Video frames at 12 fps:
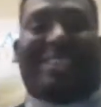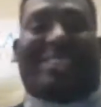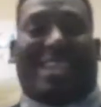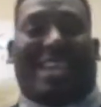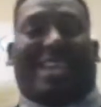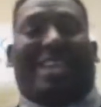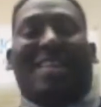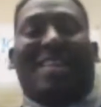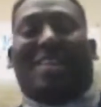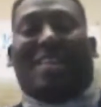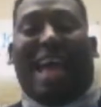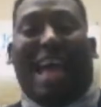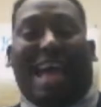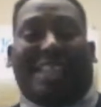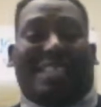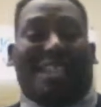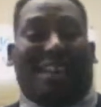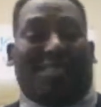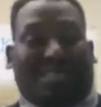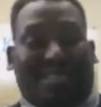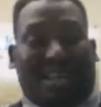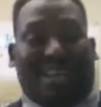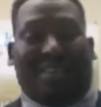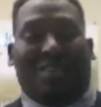a state that has enough
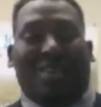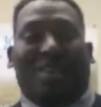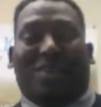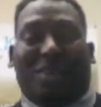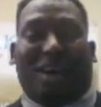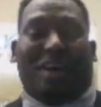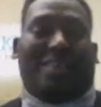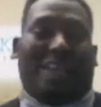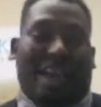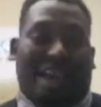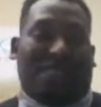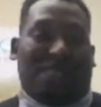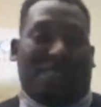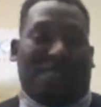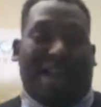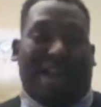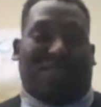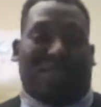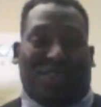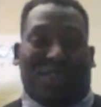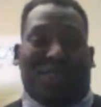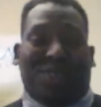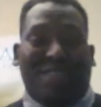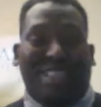sun, well, I feel bad for
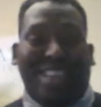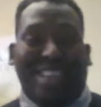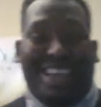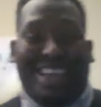you